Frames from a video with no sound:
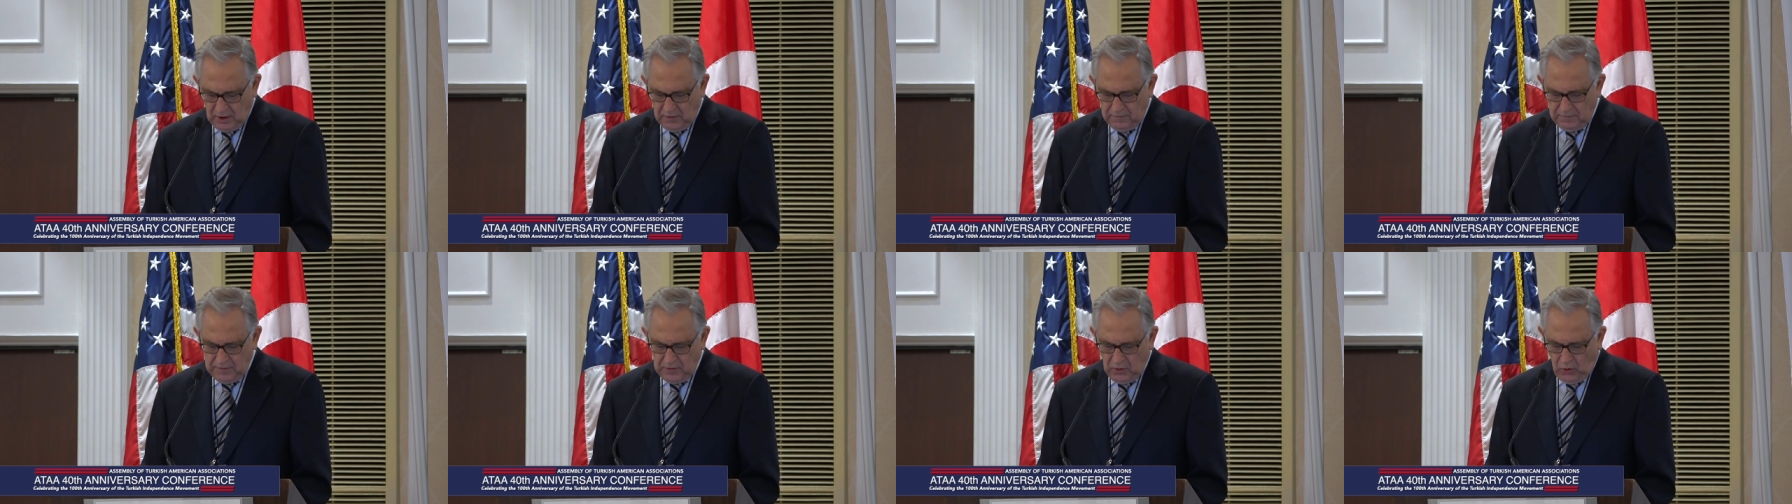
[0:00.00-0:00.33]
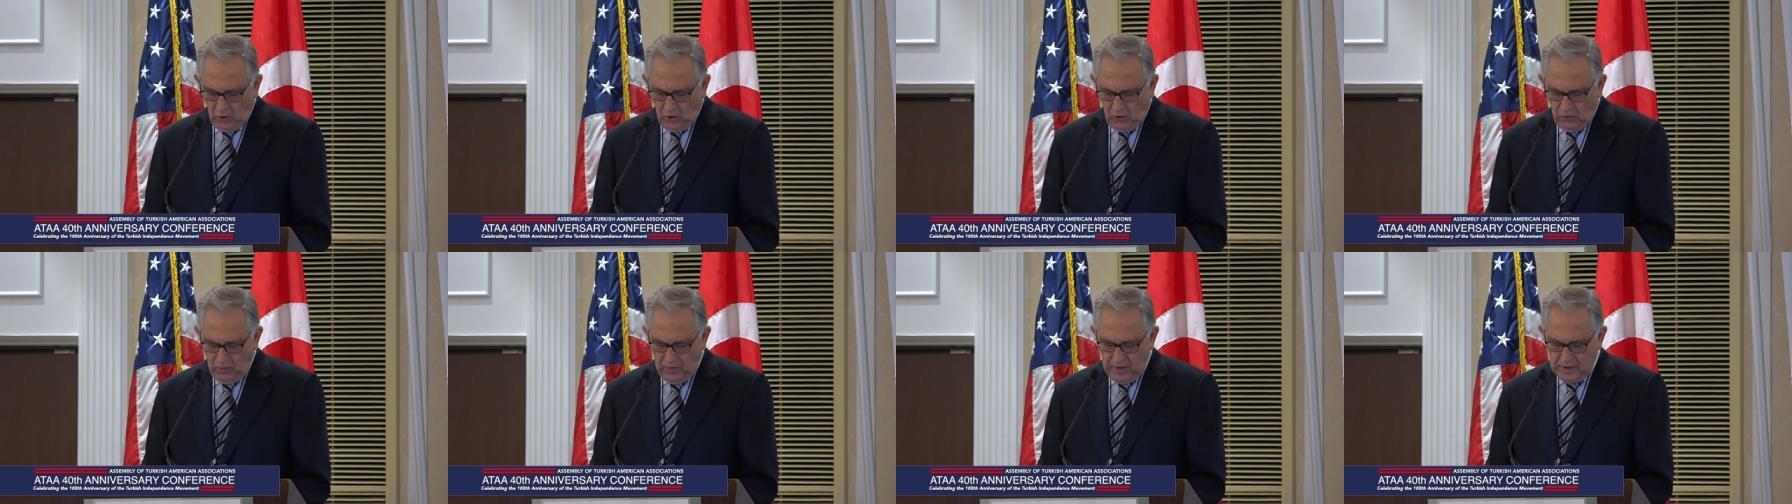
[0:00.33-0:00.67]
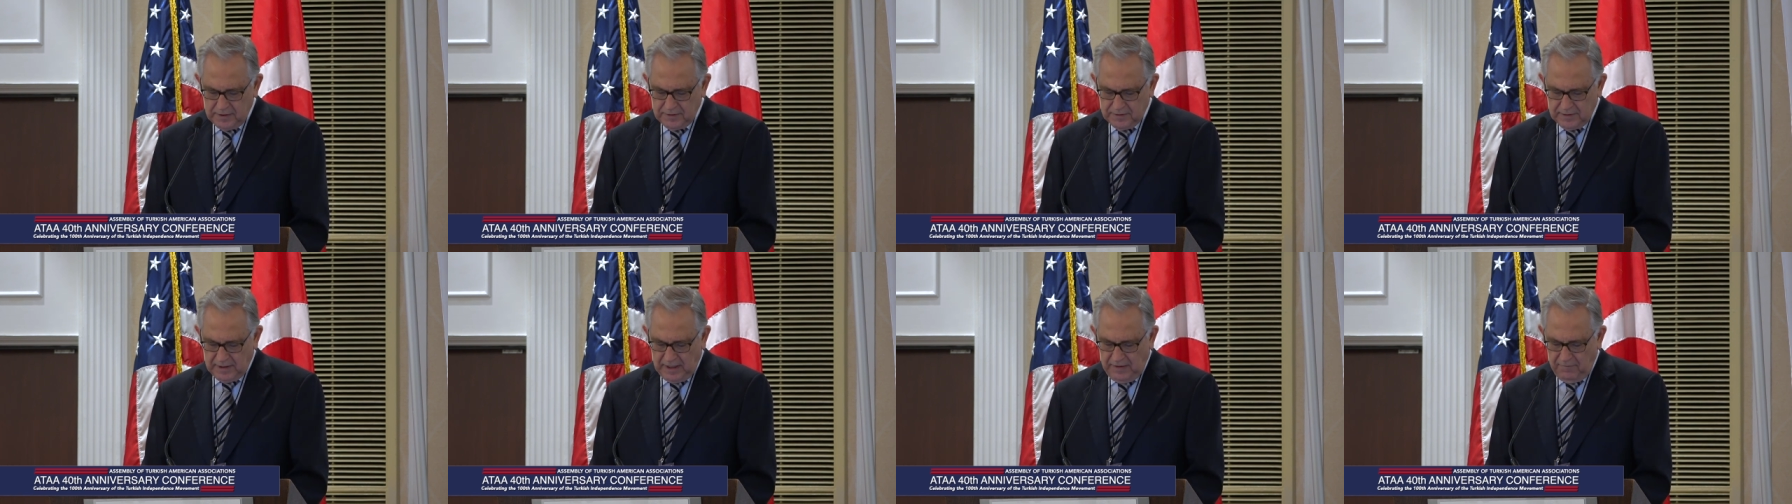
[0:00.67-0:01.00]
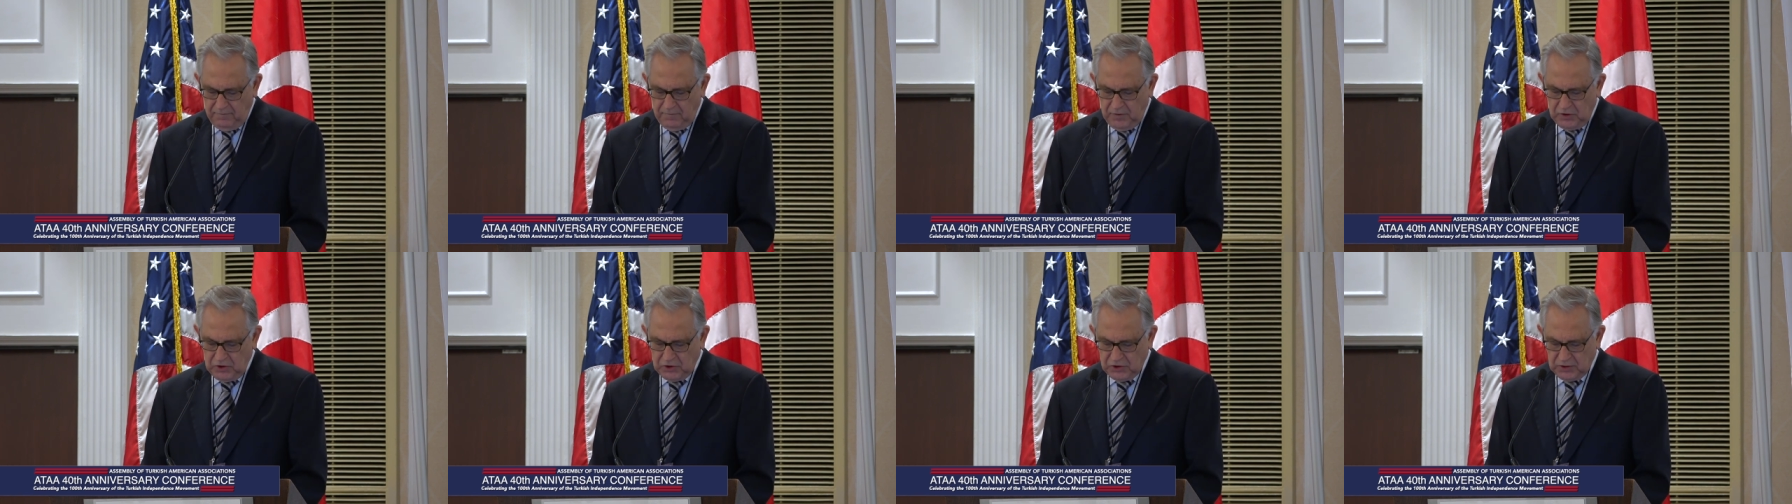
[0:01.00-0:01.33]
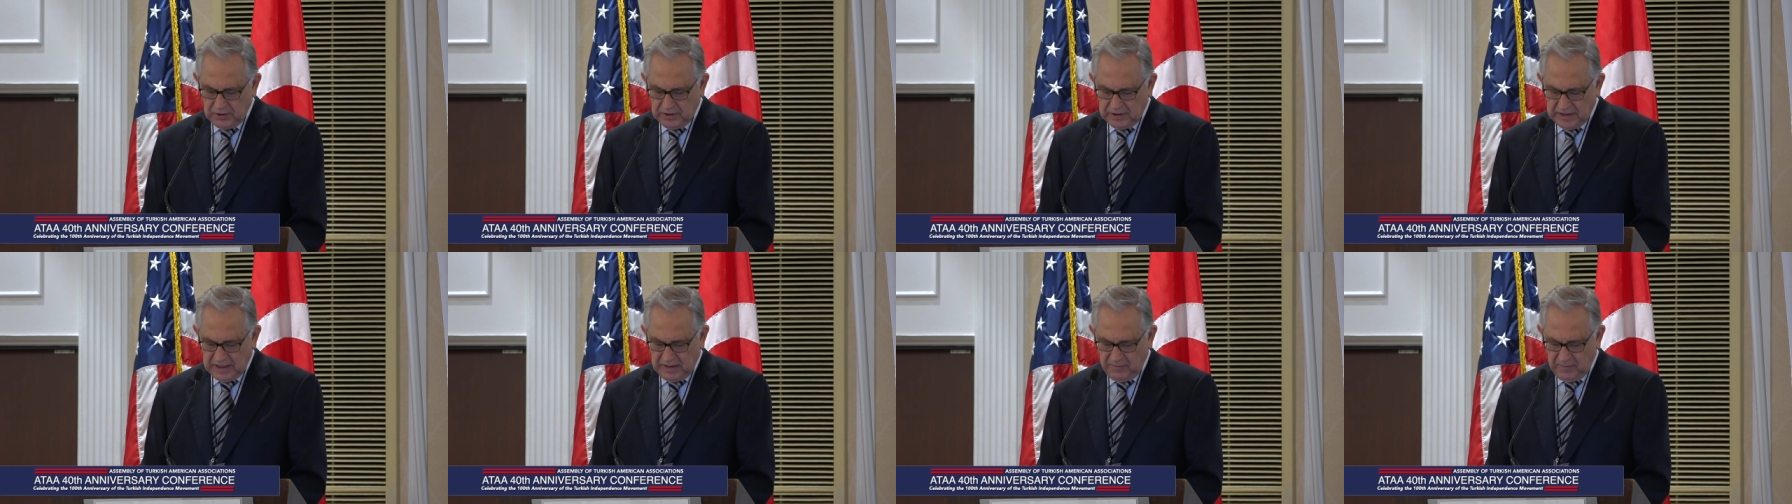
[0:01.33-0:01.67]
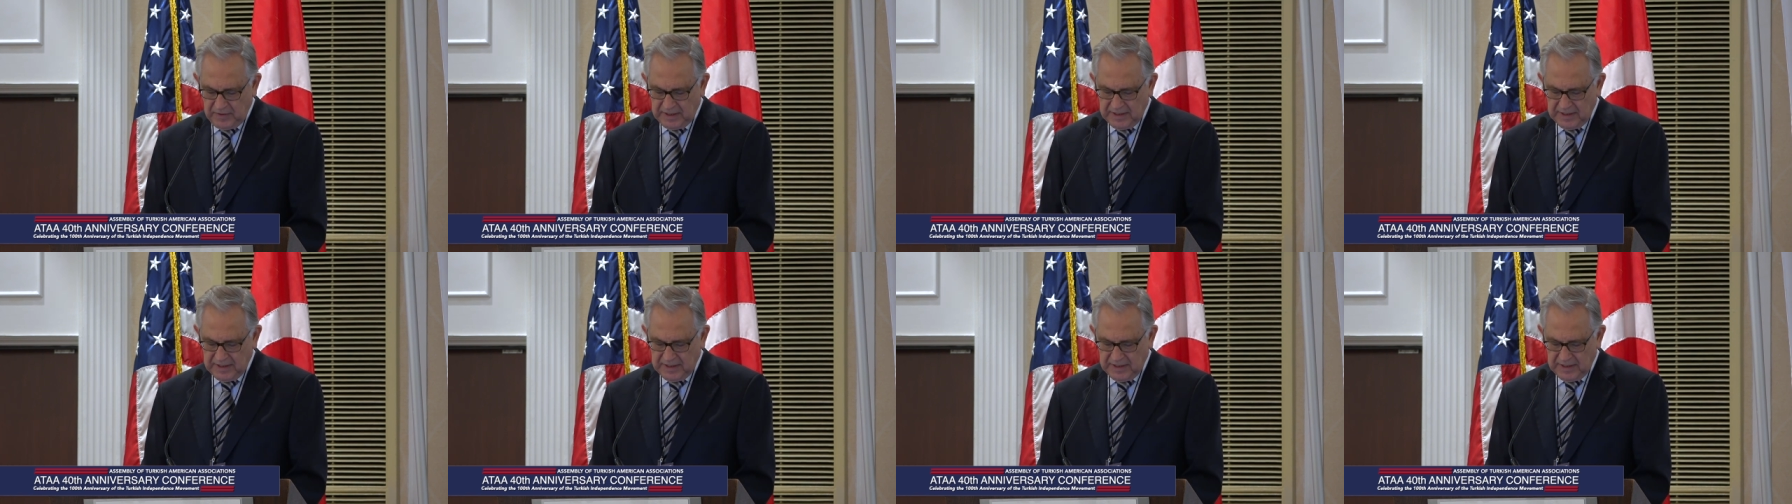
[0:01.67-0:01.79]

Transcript: we always envisioned them